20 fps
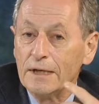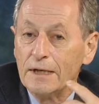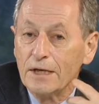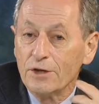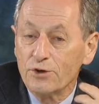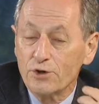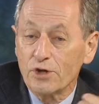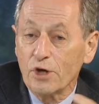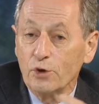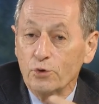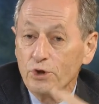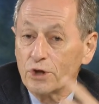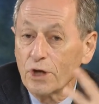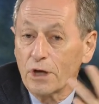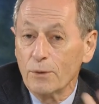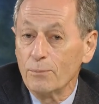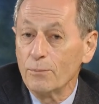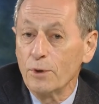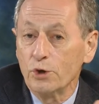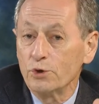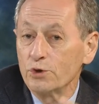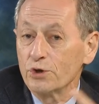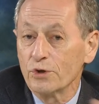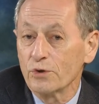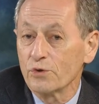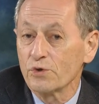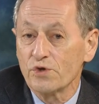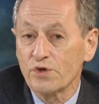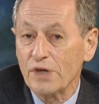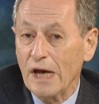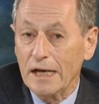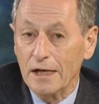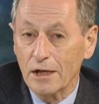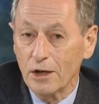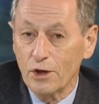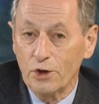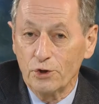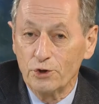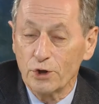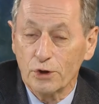social, emotional,
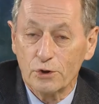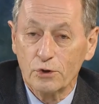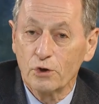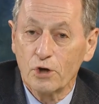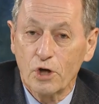psychological,